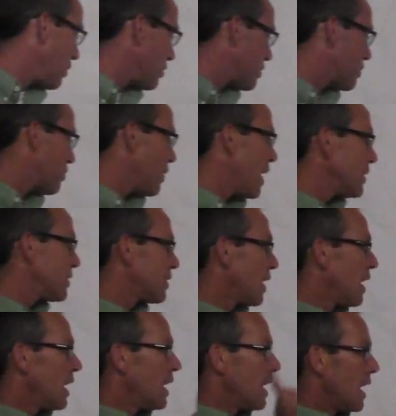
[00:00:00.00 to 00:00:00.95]
and your
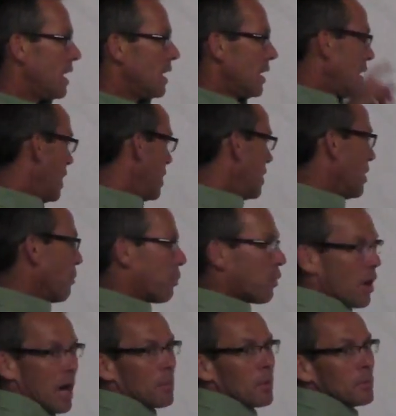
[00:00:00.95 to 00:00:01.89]
stress, and, and the
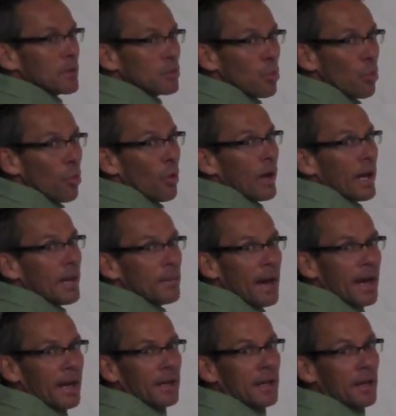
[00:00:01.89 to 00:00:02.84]
problem is way
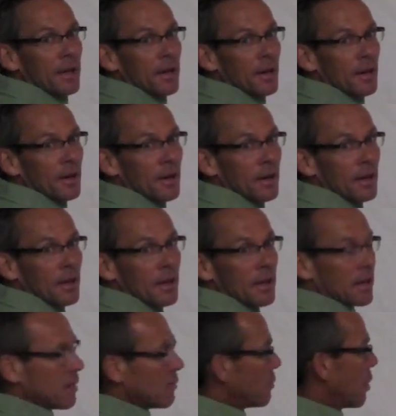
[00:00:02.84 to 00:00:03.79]
back here,
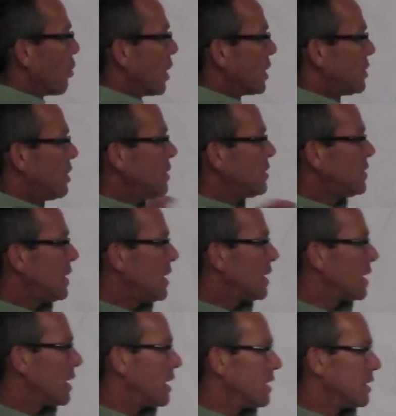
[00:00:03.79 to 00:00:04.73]
but what you
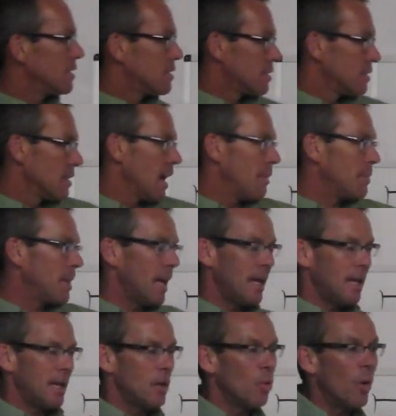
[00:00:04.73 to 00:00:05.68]
see it as, I'm
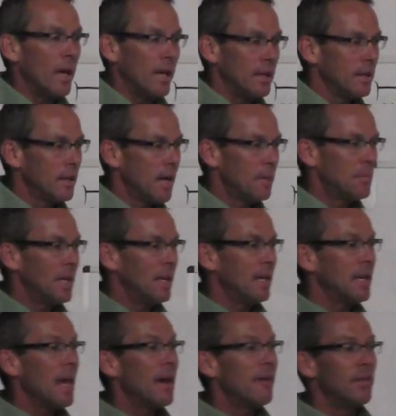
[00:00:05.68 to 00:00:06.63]
gaining weight, I'm
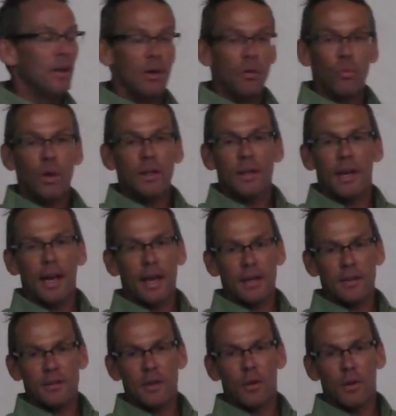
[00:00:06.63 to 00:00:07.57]
getting heavier, what the
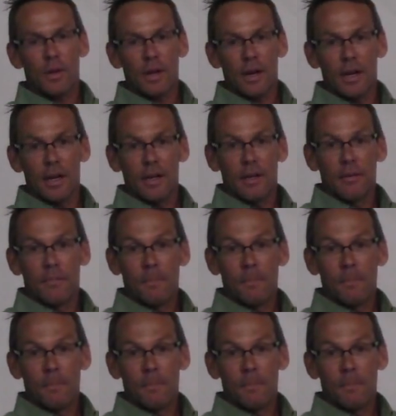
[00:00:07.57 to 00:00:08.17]
heck is going on?